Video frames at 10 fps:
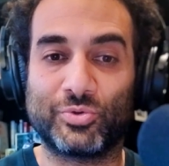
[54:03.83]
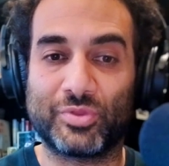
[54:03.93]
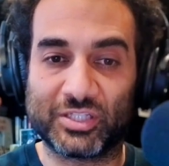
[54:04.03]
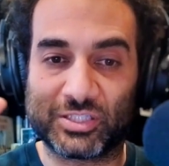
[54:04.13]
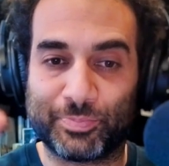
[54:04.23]

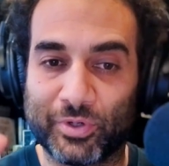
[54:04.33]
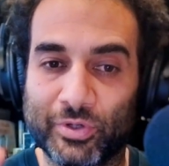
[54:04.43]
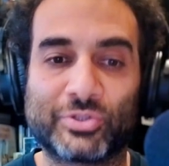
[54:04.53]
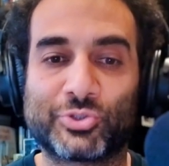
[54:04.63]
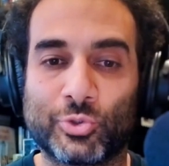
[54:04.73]
the
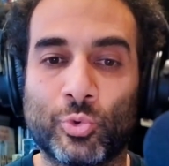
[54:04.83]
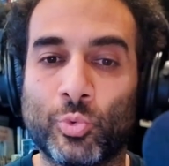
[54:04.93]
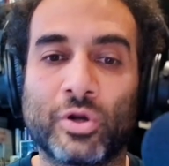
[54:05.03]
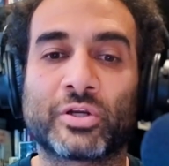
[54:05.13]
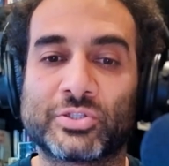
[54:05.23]
spiritual
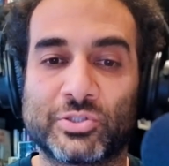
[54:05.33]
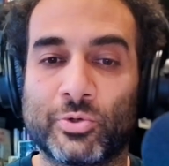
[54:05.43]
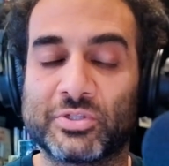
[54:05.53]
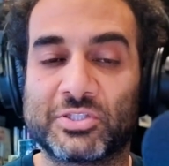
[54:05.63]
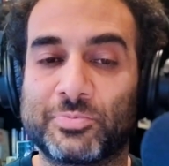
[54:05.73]
work, so
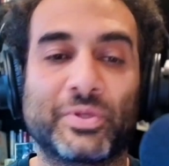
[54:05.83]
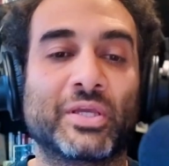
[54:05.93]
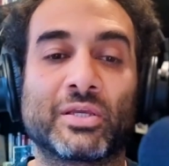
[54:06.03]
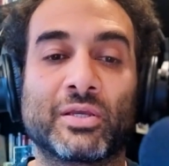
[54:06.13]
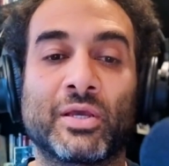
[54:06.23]
to
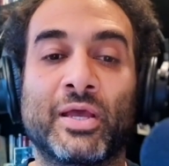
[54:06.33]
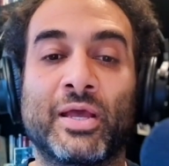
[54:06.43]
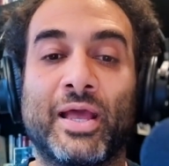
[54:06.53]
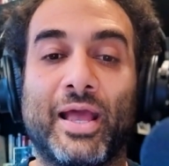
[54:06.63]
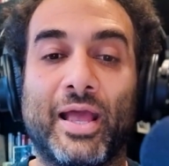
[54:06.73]
speak.
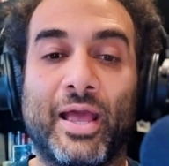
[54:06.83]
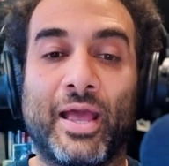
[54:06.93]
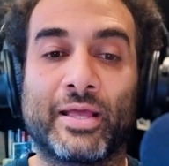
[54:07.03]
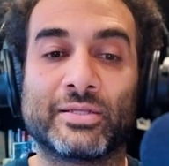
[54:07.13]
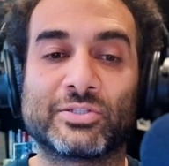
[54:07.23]

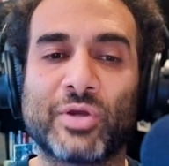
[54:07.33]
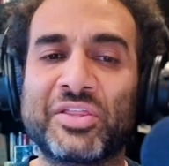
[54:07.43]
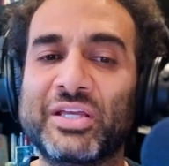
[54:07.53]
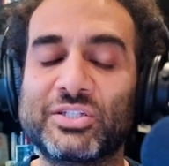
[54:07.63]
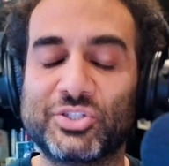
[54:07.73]
And so I
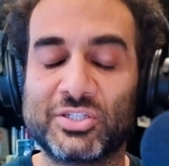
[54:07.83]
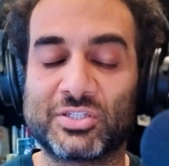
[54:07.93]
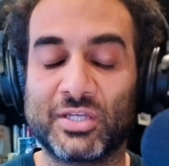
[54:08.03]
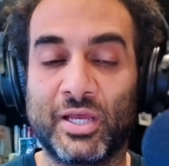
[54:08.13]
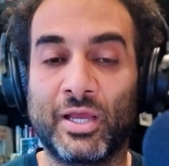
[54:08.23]
think it's
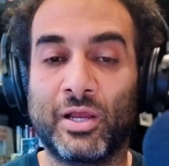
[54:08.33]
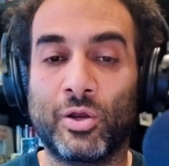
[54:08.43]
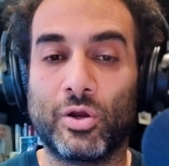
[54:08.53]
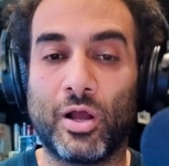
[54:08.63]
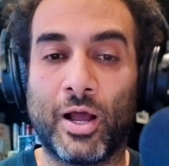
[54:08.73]
just,
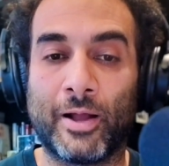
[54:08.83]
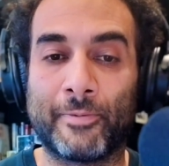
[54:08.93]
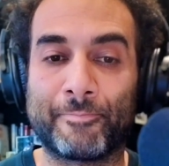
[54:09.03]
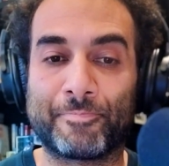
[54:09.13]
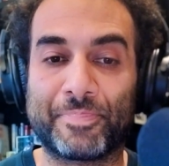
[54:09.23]

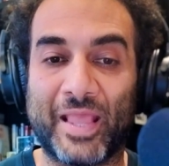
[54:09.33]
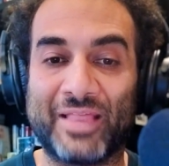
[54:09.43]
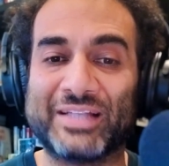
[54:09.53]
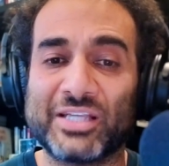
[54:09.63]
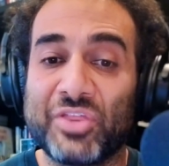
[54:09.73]
and
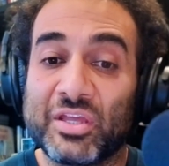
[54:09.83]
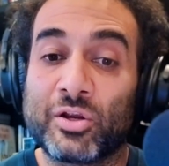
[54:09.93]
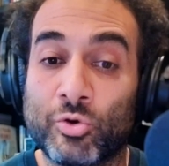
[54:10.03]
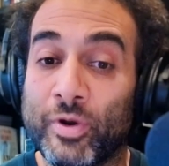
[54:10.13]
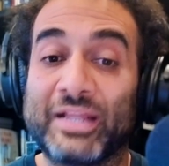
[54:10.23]
that's, I think, a
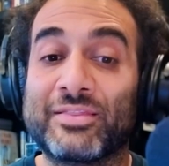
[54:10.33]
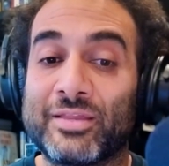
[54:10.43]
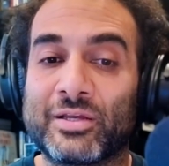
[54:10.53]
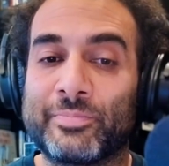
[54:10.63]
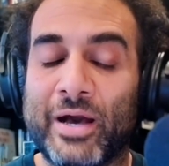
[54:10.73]
great
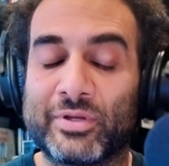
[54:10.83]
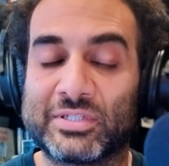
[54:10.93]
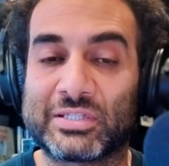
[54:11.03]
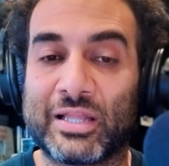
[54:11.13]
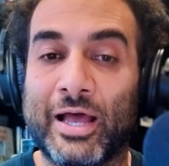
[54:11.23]
thing about
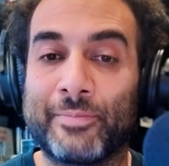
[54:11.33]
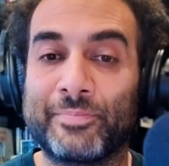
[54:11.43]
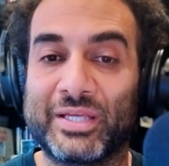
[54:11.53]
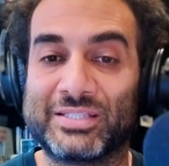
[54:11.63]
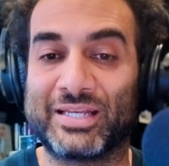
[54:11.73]
Islam
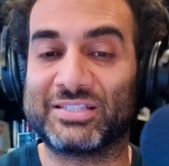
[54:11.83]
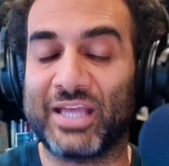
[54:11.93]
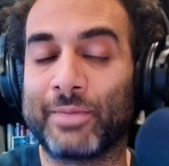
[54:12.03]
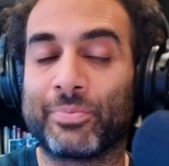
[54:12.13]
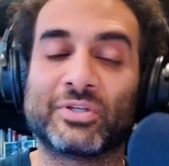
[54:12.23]
is that it's
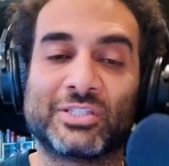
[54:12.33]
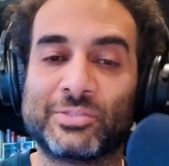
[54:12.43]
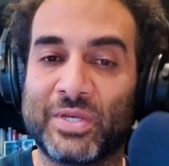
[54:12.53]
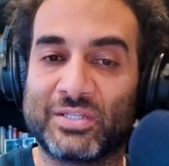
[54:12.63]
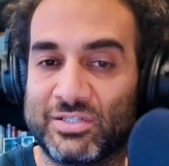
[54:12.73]
able to
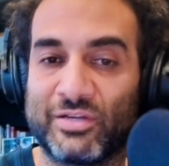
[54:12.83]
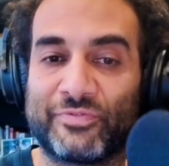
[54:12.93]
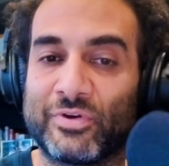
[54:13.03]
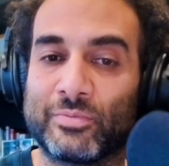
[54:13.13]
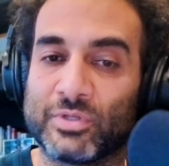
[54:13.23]
speak to
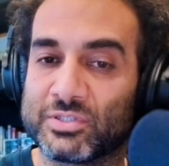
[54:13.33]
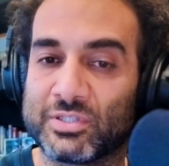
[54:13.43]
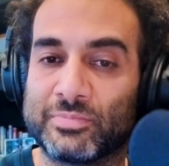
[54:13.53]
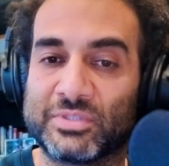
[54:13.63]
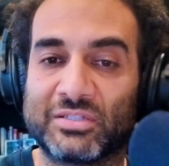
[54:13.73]
different
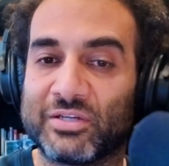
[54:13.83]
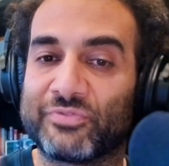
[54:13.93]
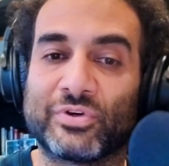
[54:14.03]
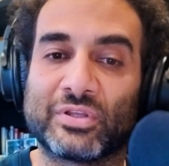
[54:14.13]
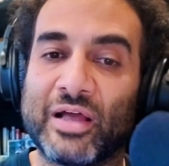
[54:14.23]
Muslims at
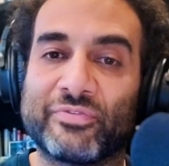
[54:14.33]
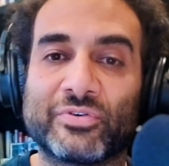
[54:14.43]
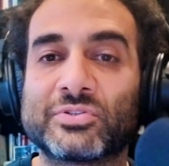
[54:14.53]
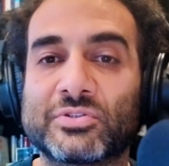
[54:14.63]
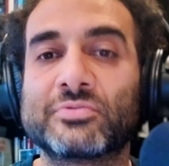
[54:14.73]
different
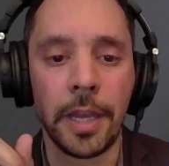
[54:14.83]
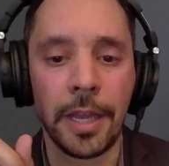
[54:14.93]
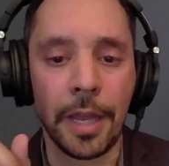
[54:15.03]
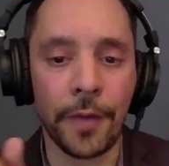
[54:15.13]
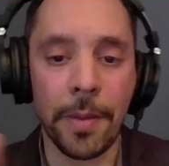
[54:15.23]
levels.
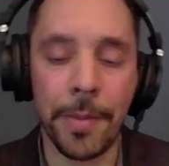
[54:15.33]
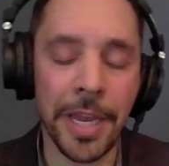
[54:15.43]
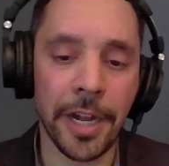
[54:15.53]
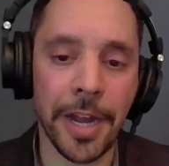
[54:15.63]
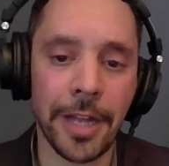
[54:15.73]
If I may make
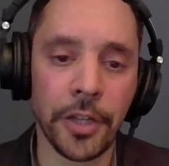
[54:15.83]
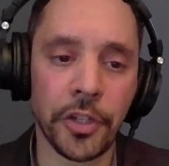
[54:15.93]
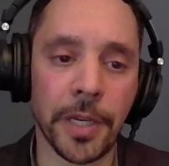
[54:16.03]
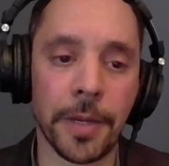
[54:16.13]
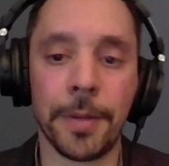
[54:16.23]
an
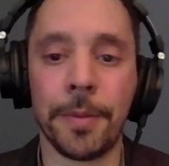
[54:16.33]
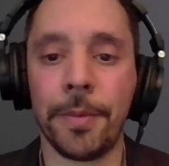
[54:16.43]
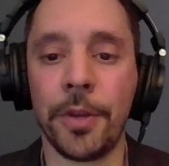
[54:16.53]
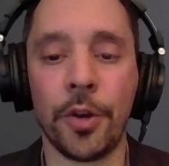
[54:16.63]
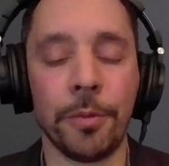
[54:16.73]
analogy,
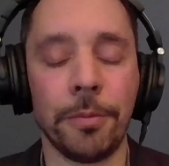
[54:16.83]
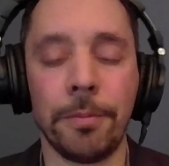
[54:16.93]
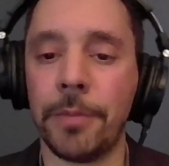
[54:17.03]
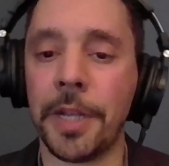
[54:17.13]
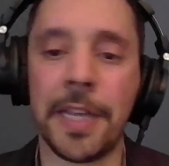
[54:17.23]

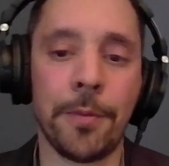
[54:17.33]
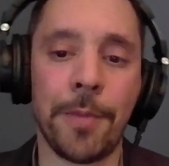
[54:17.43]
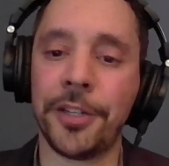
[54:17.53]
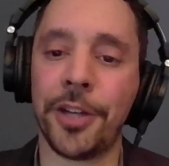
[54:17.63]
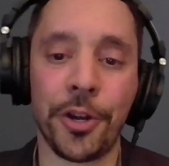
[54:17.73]
let's say
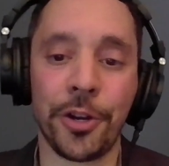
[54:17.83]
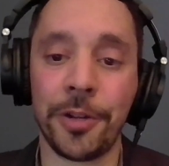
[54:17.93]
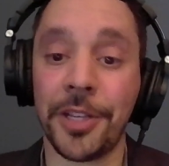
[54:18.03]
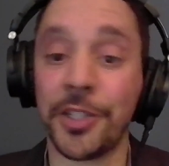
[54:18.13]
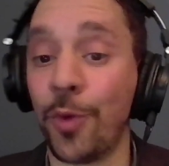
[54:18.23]
my daughter
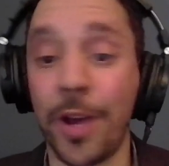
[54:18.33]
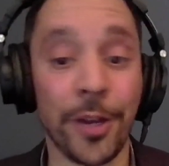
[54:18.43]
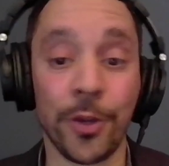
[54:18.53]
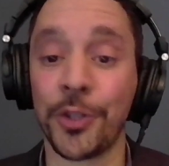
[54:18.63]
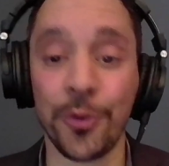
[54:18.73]
doesn't want to
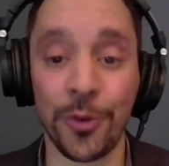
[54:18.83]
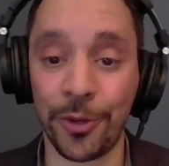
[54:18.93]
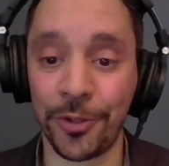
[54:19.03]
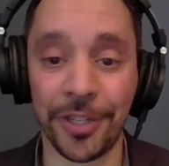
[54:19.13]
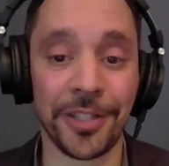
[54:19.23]
go to
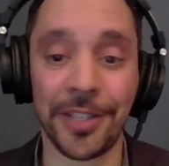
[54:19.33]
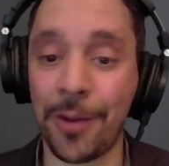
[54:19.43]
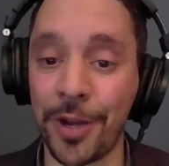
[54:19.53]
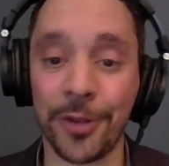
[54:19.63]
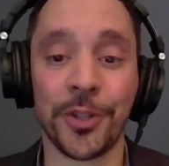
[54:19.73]
school. She does not
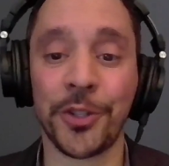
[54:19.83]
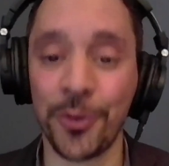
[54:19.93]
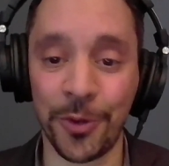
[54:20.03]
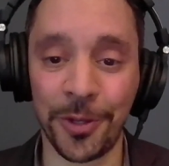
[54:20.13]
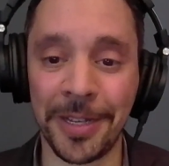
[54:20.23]
want to go to
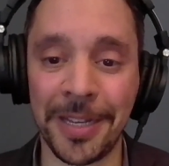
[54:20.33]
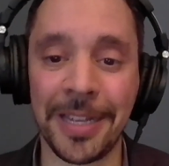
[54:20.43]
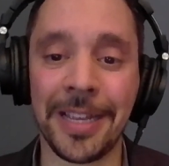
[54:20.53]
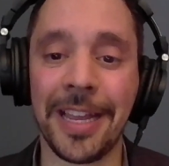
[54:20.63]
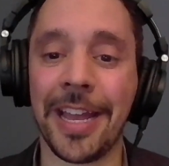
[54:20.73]
school.
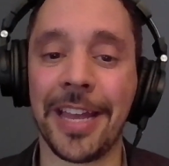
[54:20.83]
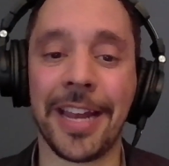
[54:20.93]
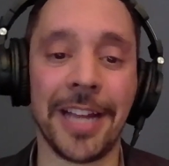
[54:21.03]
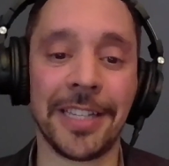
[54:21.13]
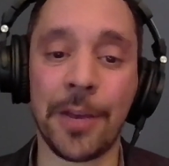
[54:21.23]
And
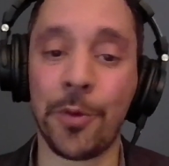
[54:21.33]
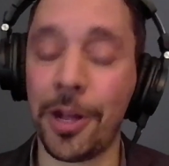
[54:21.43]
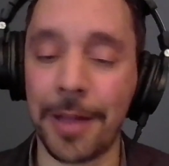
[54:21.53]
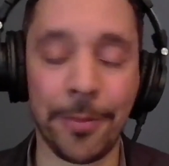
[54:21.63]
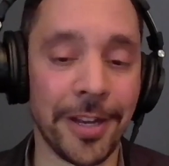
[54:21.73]
I say,
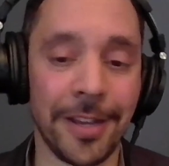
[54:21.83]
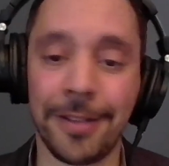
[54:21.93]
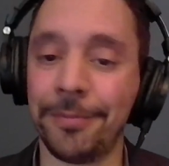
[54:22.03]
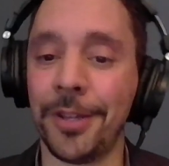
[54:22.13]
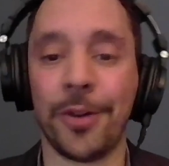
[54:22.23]
well, I'm going
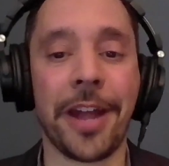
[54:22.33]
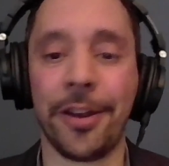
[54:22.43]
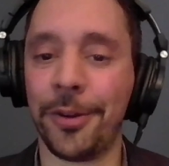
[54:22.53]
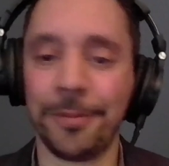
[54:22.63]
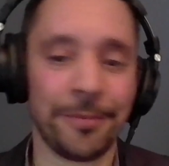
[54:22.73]
to, I don't
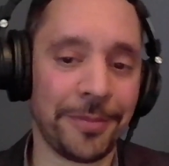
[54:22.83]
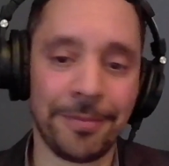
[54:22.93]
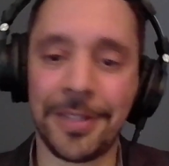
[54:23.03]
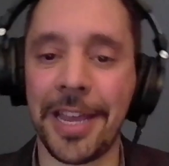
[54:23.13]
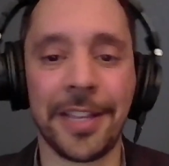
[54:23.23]
know,
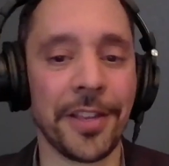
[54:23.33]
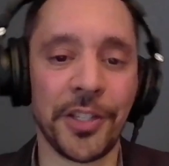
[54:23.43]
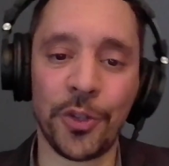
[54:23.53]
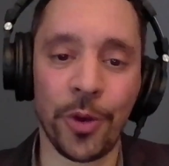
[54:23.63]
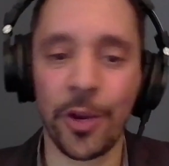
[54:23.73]
take
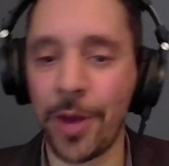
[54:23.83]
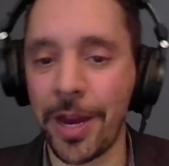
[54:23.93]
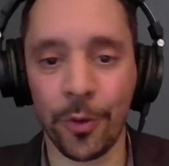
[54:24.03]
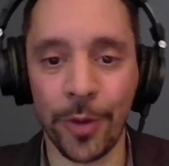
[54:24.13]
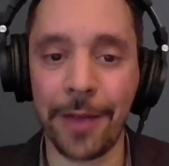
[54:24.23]
this toy
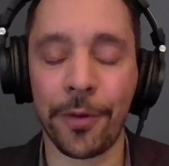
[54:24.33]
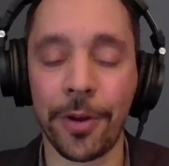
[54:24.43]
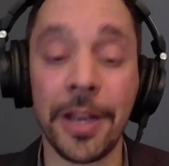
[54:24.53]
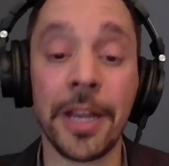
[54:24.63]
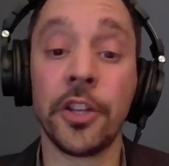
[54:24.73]
away or
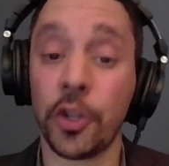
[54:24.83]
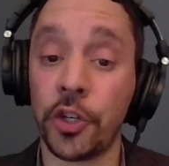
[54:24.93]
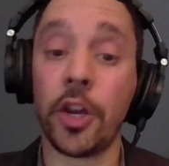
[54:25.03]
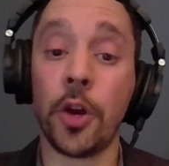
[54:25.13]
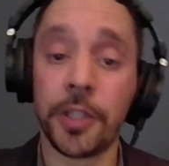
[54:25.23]
whatever. So
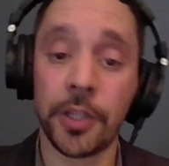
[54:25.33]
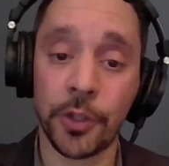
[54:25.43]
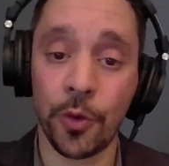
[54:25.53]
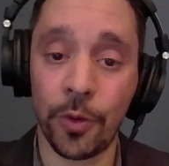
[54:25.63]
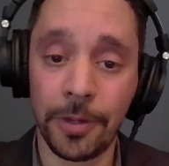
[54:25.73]
she goes to
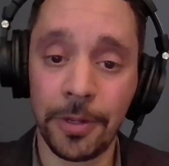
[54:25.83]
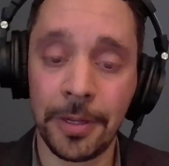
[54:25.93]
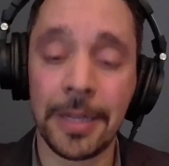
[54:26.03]
school